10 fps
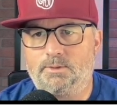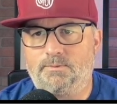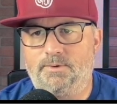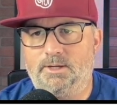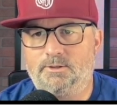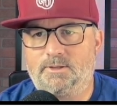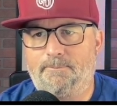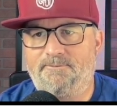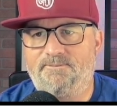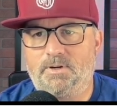which feels
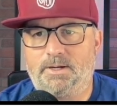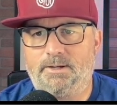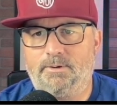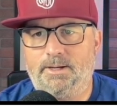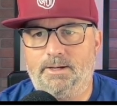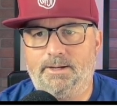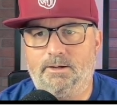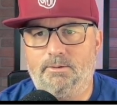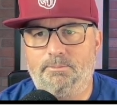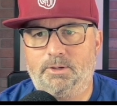fine right now,